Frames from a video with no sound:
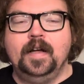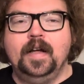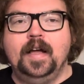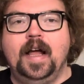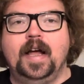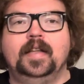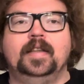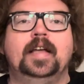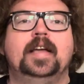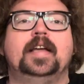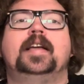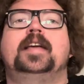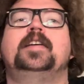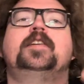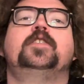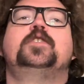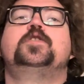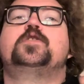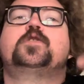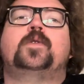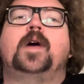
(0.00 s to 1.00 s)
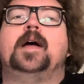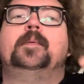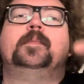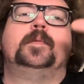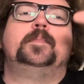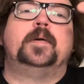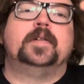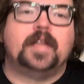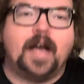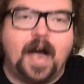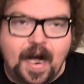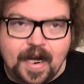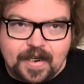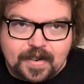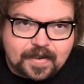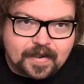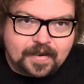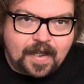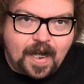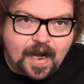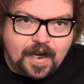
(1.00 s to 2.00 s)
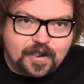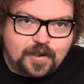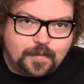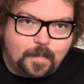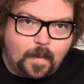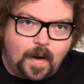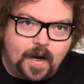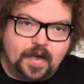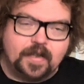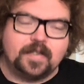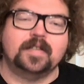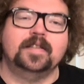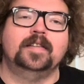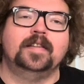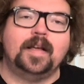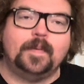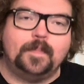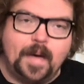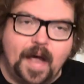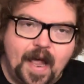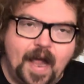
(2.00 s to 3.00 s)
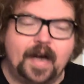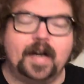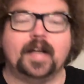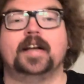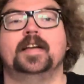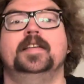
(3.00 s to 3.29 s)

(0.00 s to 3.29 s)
and they scramble up on the ice and the ice breaks, and then they panic.